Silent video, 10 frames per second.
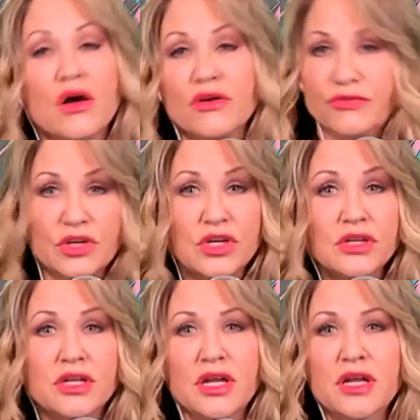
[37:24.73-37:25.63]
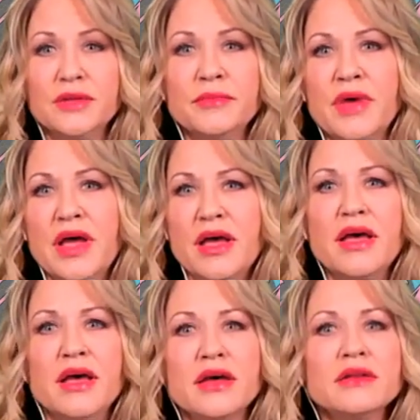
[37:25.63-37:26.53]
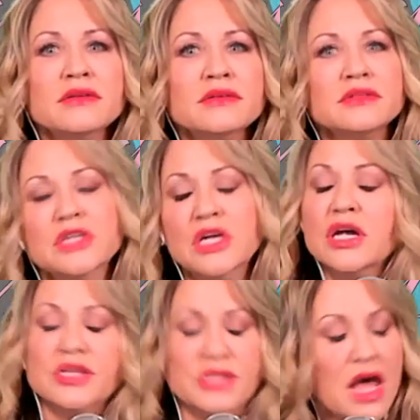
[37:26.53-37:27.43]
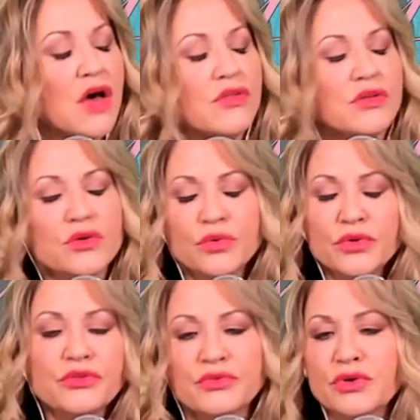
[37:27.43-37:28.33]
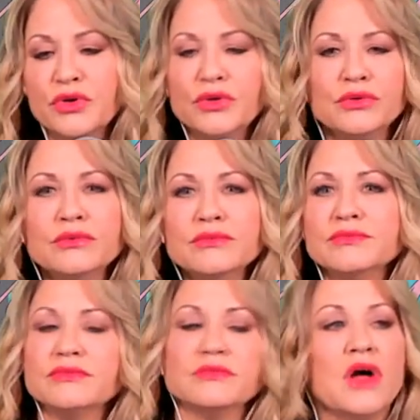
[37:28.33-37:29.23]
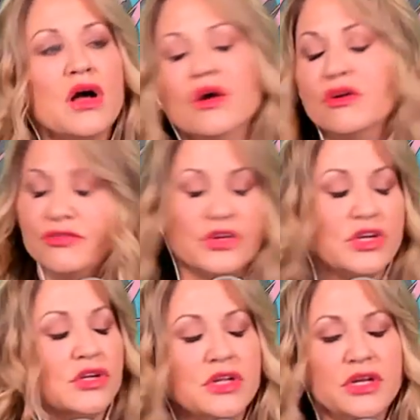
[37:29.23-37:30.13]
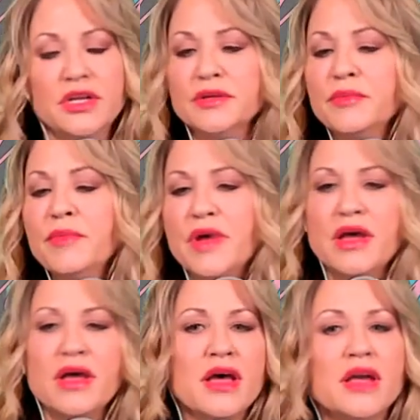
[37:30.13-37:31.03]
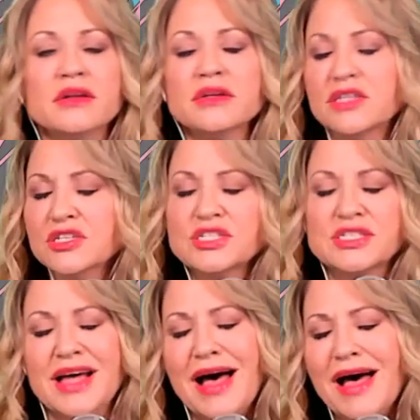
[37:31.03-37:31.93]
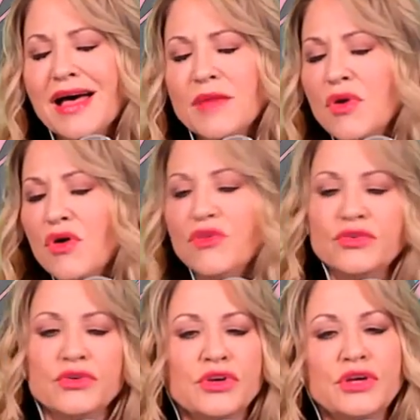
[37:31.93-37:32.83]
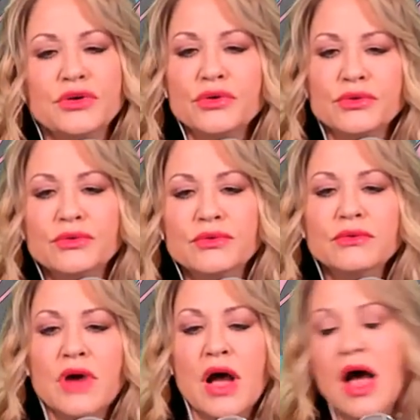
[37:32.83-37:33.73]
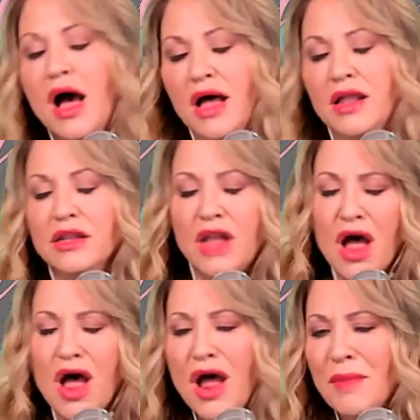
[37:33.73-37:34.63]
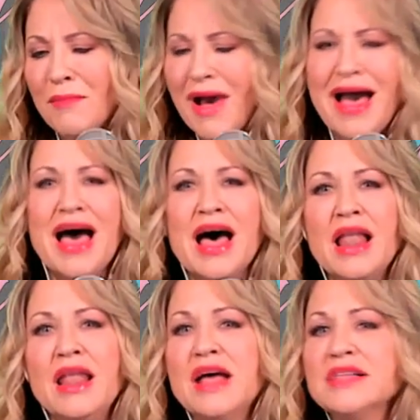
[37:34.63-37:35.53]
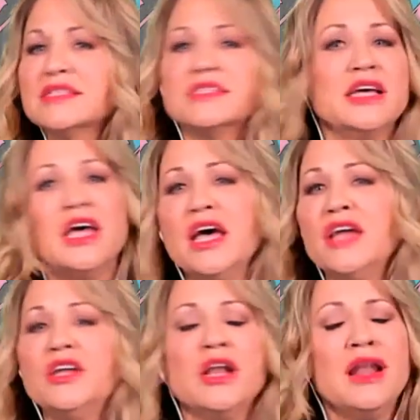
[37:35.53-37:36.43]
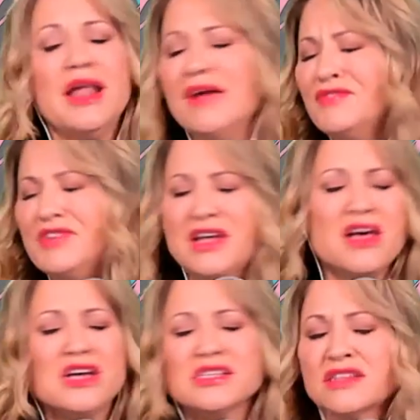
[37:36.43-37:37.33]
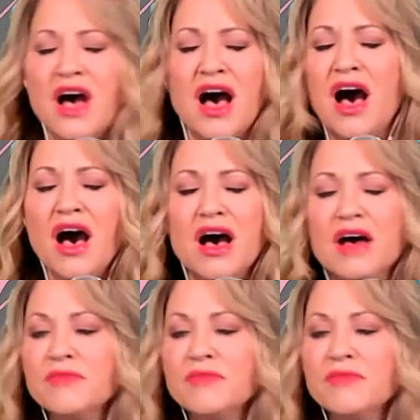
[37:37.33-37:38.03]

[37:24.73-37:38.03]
Feeling better now that we're through. Feeling better 'cause I'm over you. I learned my lesson, you left a scar.